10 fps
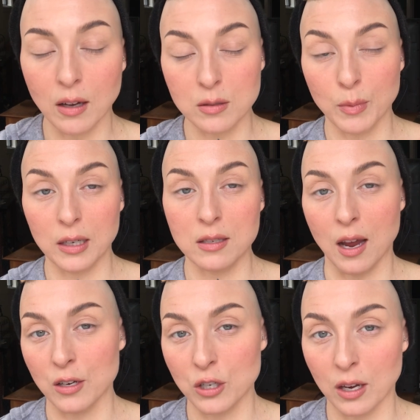Cosmetics
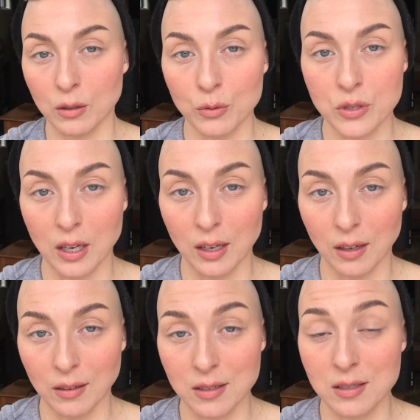eyeshadows
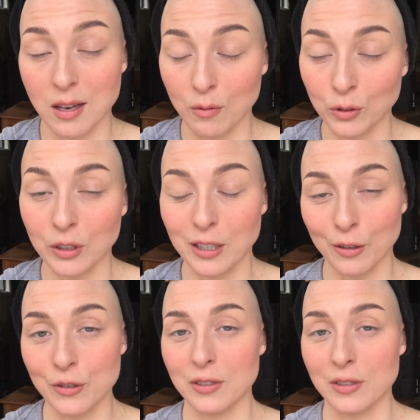in several years